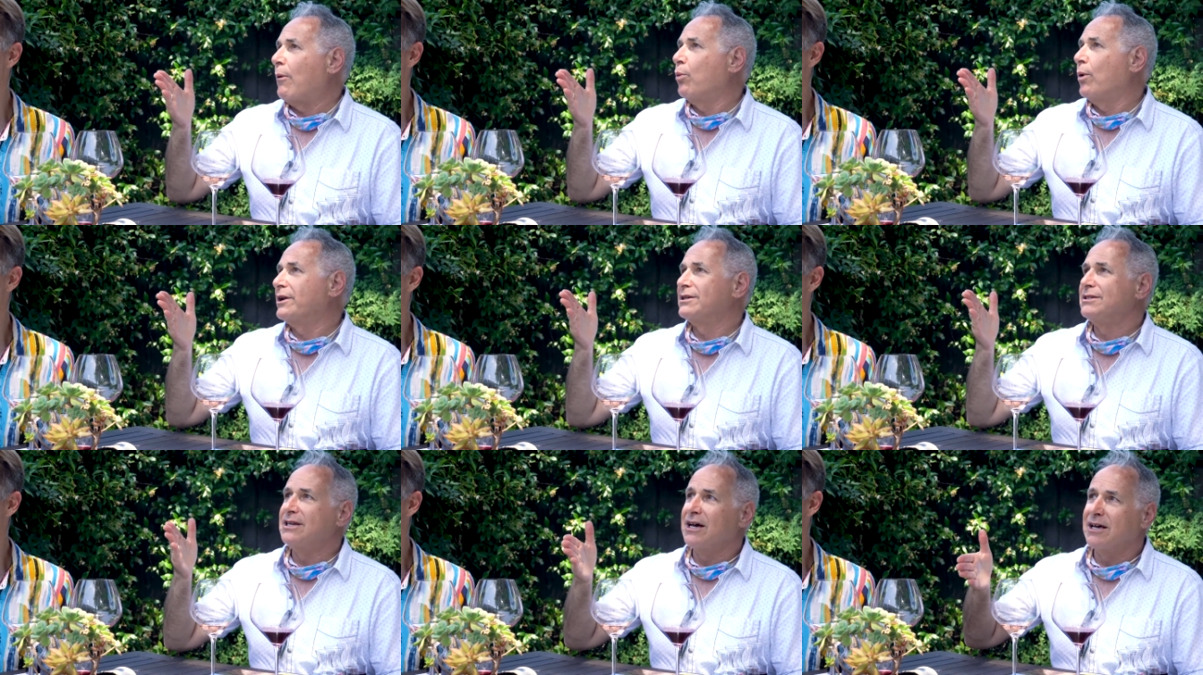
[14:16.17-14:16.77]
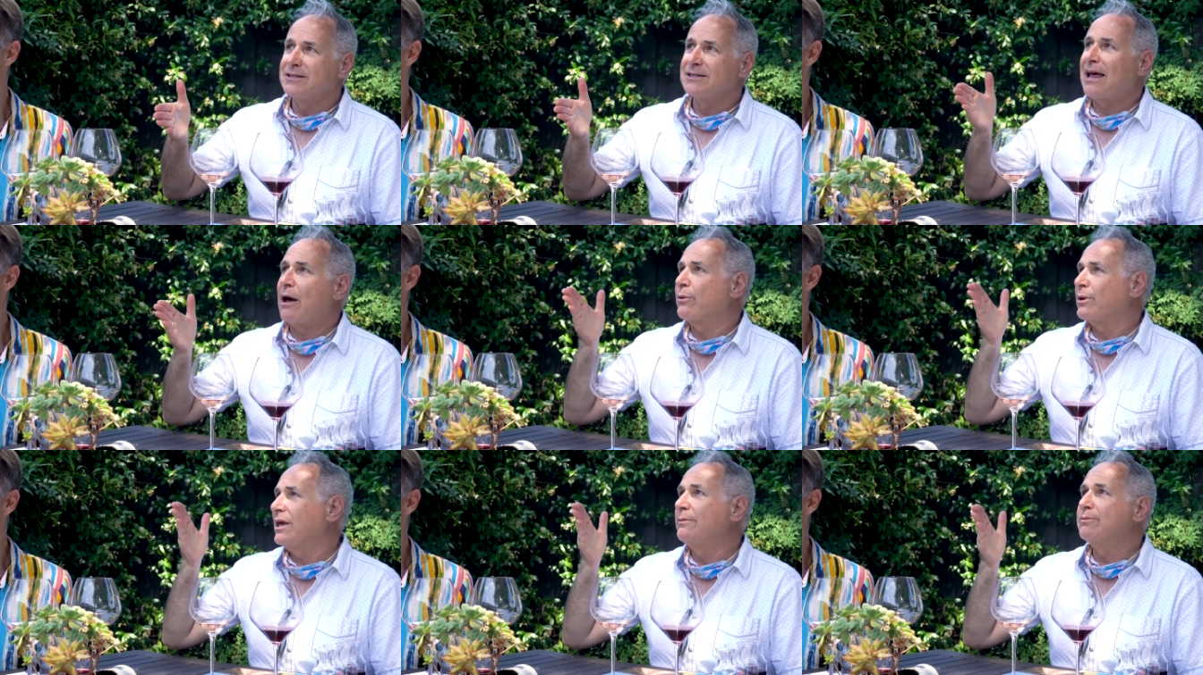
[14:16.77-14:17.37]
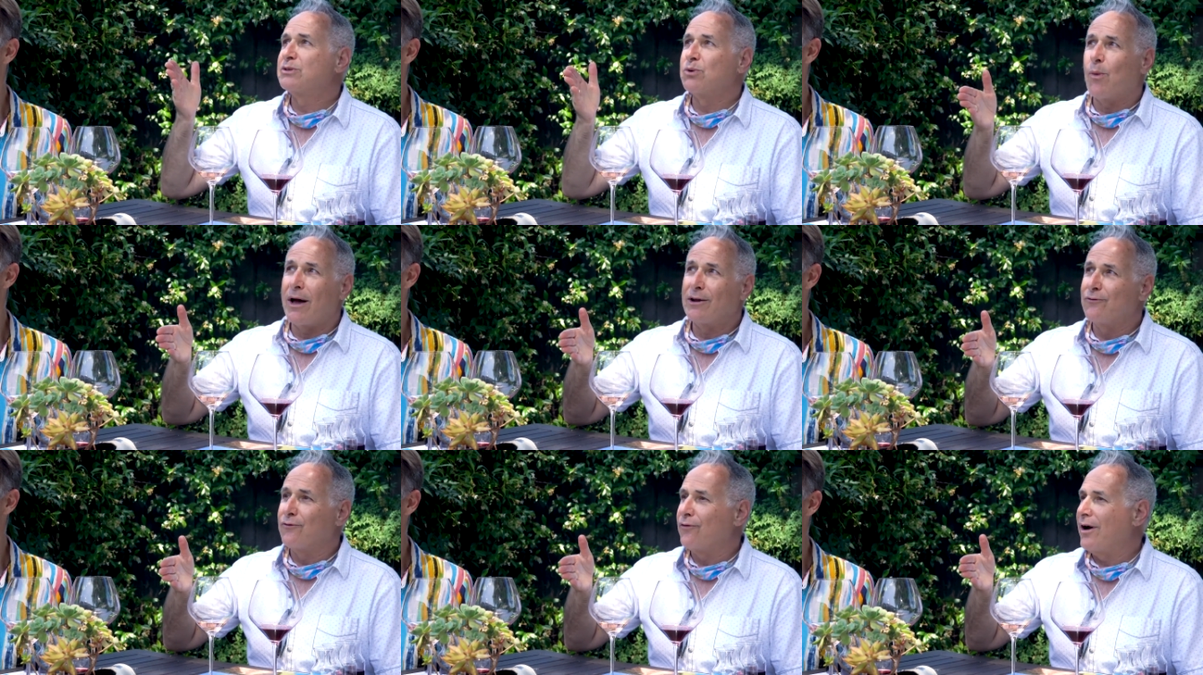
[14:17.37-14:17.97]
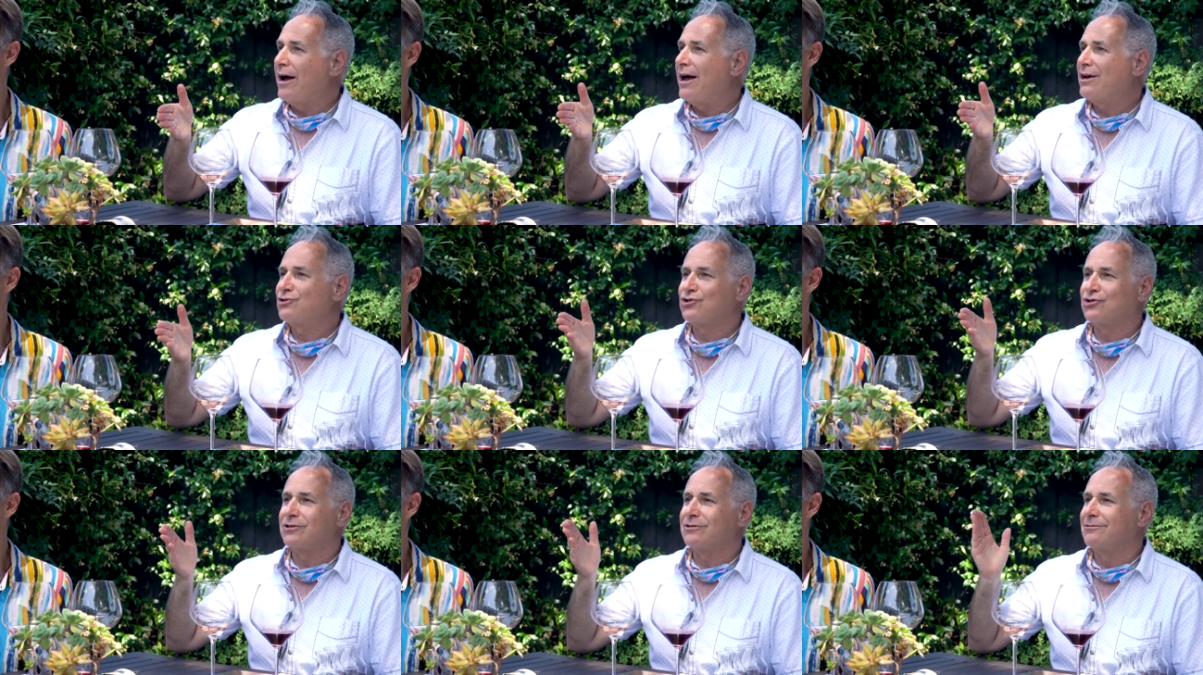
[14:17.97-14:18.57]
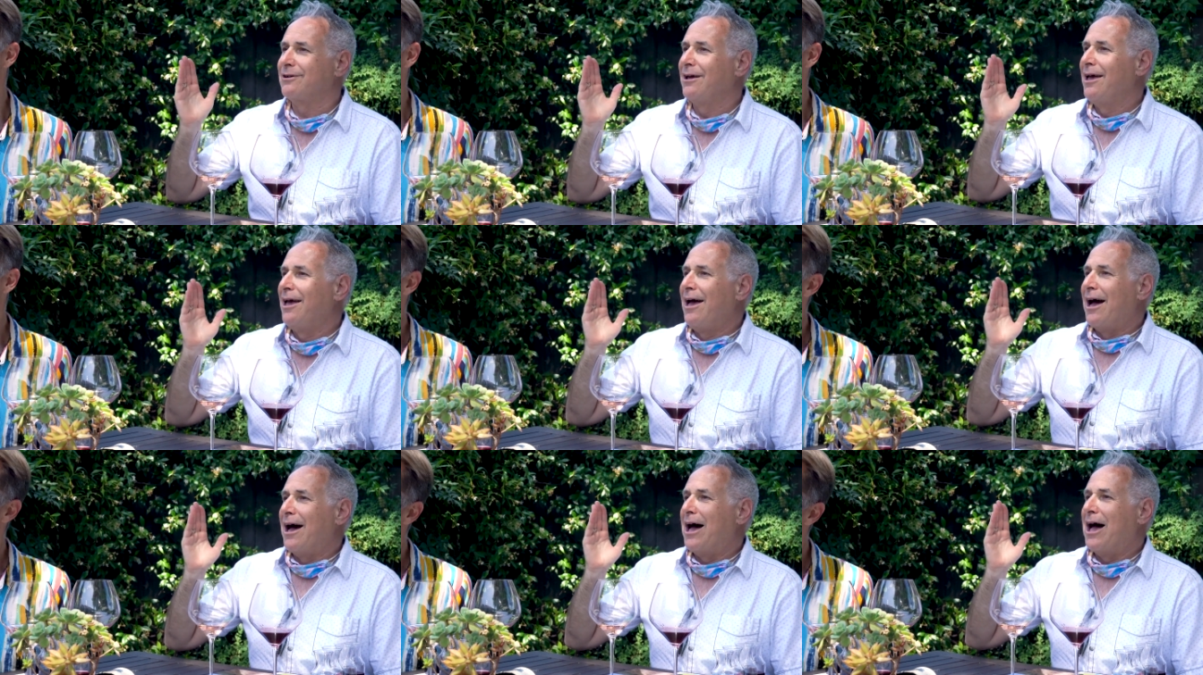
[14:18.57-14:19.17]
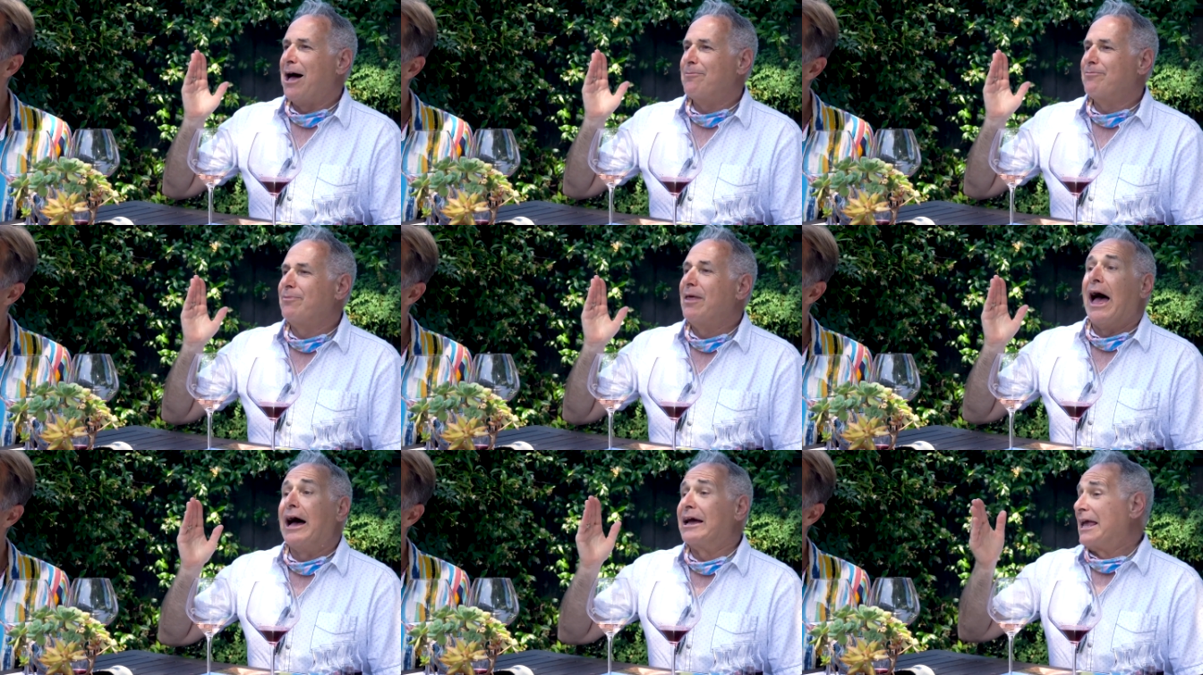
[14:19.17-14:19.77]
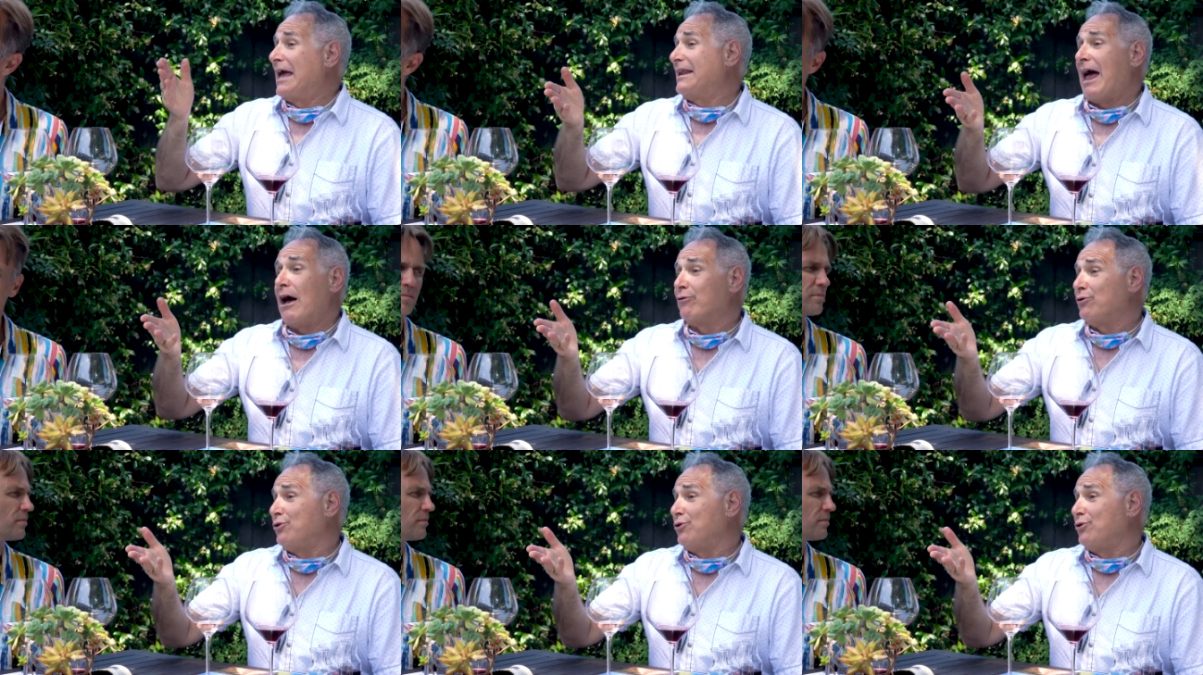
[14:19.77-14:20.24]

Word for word: what it does and how it keeps the wine fresh and um, again how